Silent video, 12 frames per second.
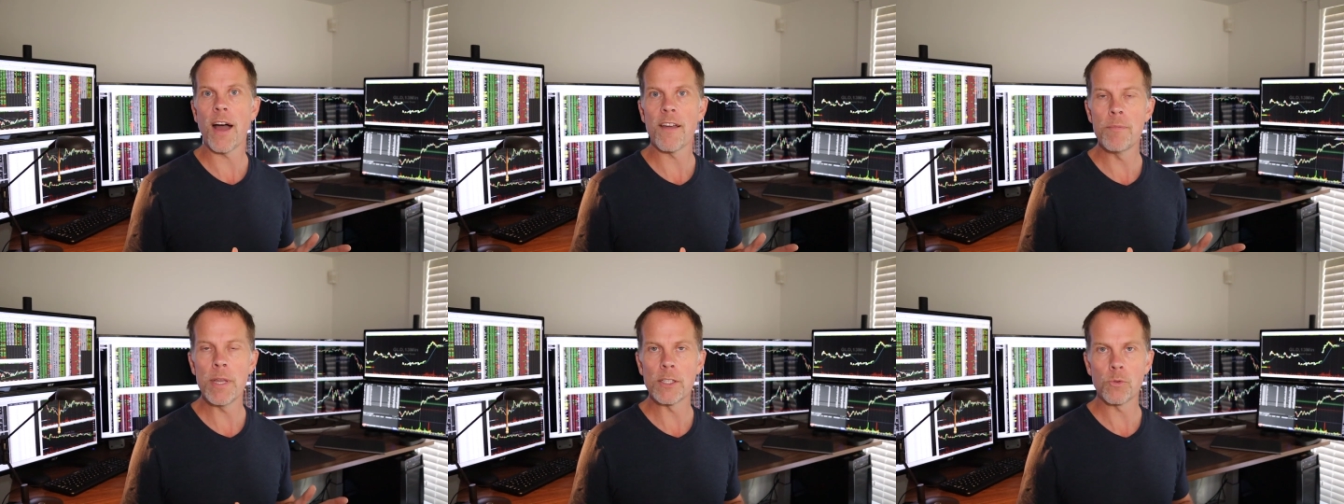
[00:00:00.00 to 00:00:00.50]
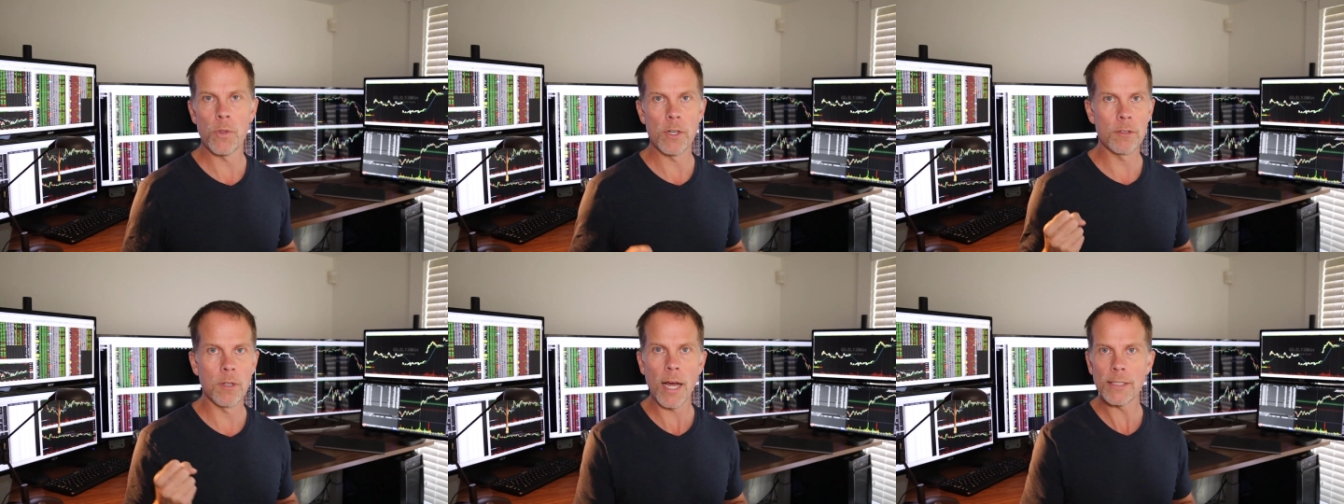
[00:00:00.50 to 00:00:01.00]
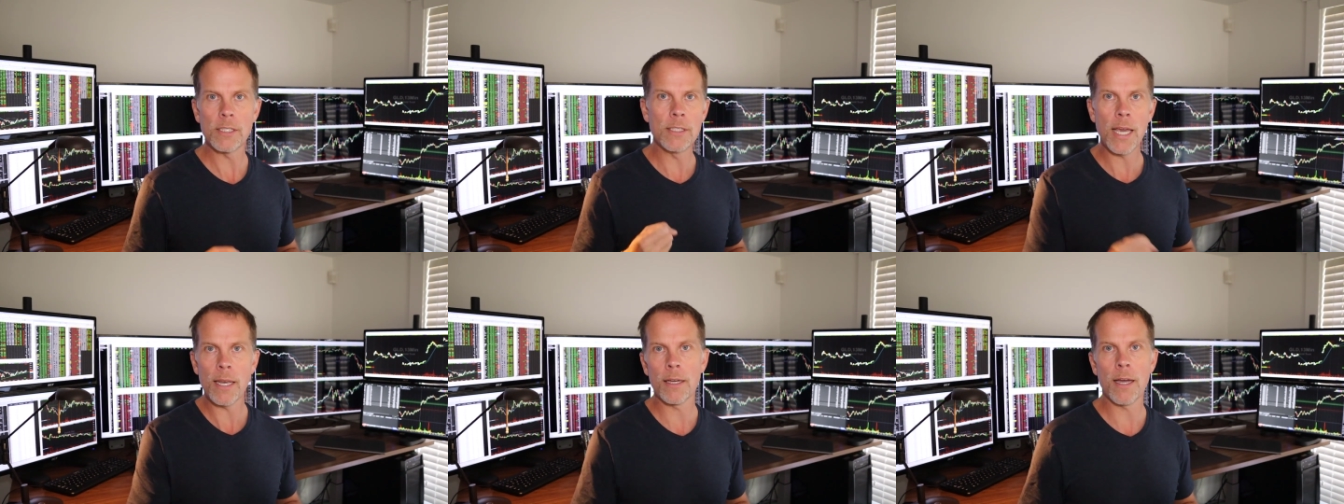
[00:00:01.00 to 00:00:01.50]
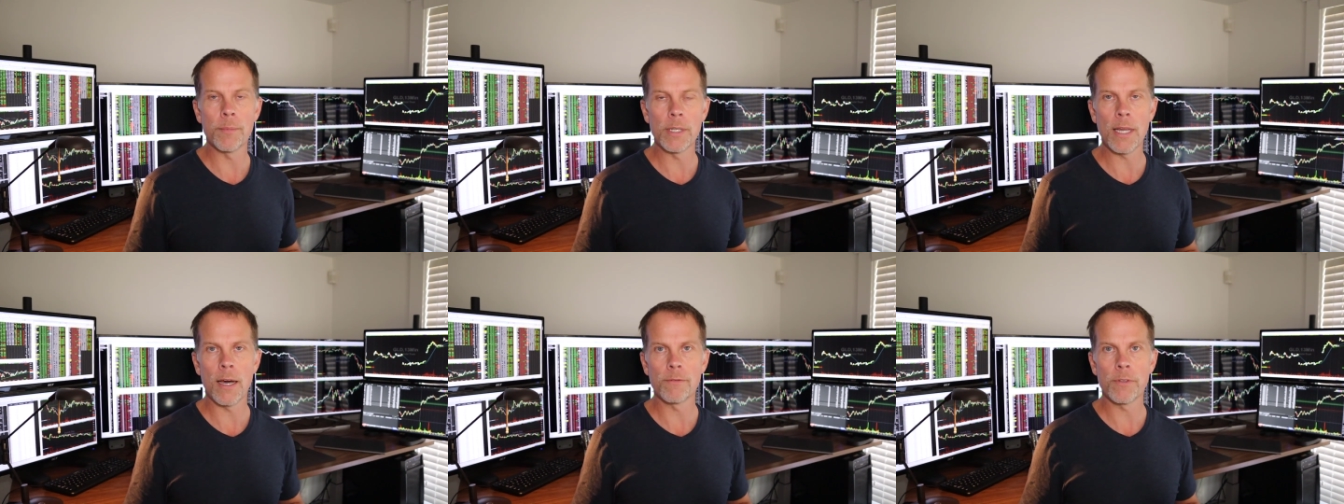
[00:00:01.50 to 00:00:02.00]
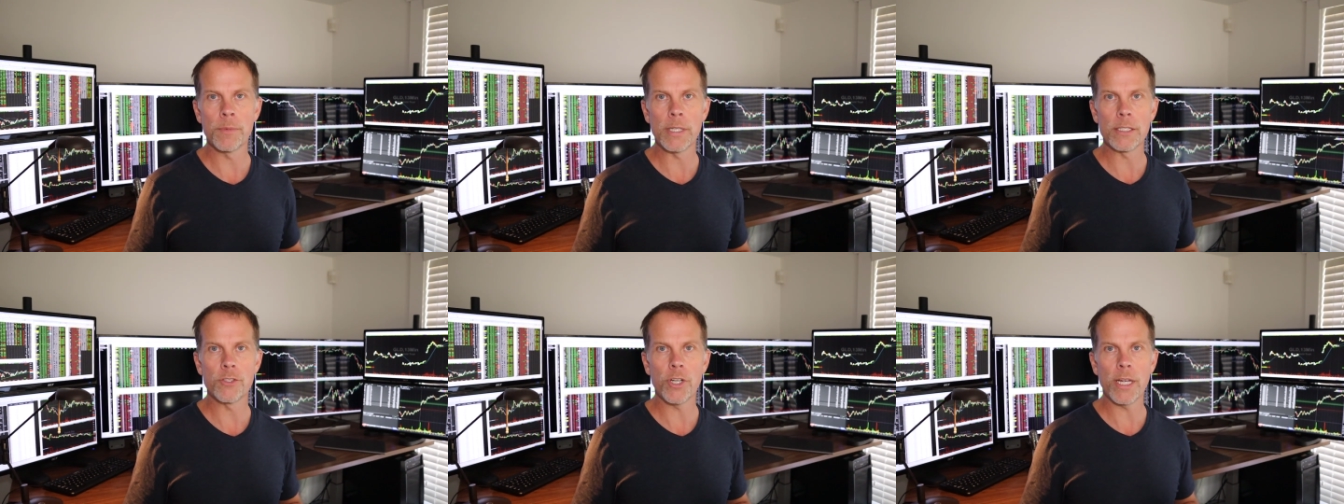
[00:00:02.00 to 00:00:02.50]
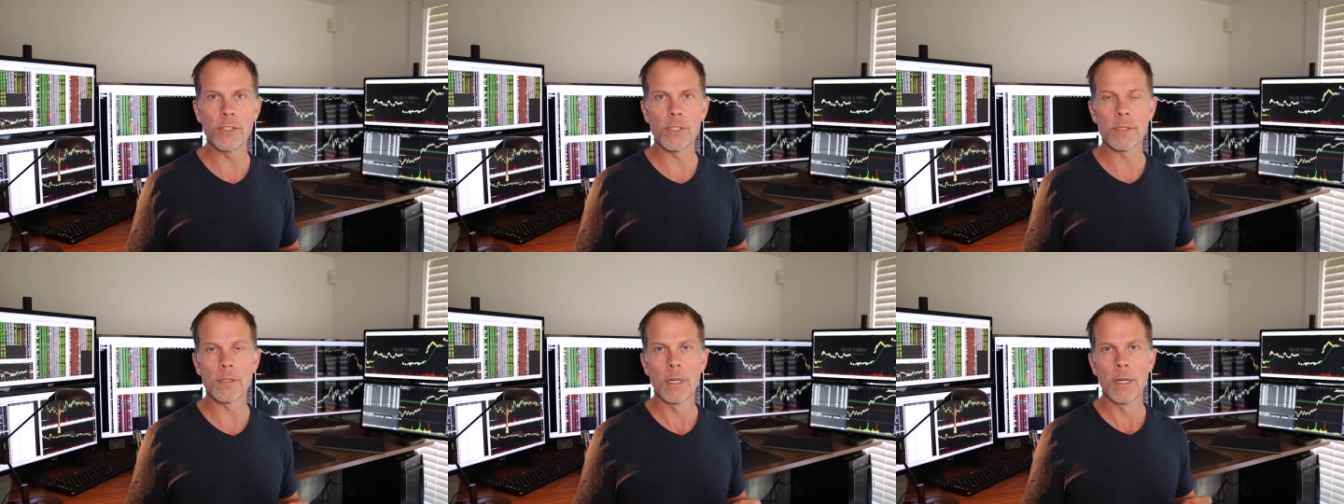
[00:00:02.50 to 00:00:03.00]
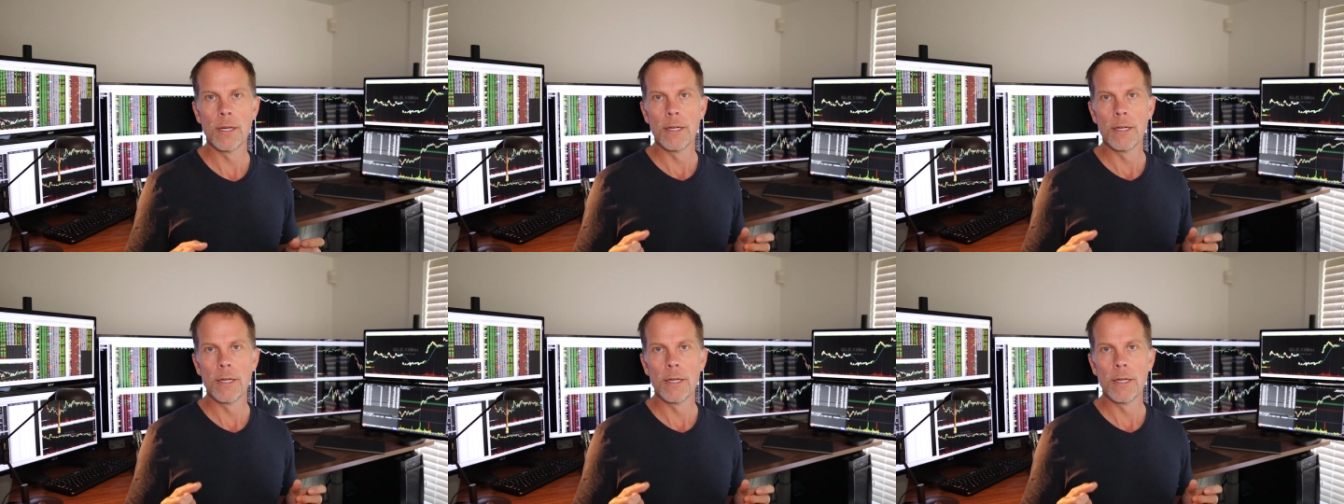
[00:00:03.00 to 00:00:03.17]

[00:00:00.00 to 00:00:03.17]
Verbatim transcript: five minutes when there's lots of data coming down from the exchanges,